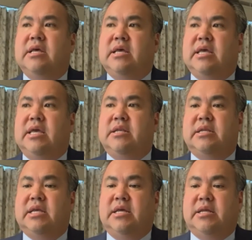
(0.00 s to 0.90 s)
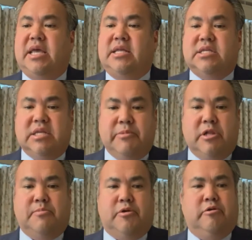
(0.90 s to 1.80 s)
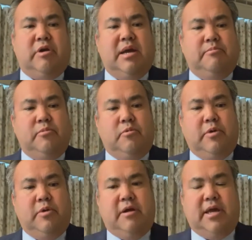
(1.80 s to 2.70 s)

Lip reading: in a similar program where,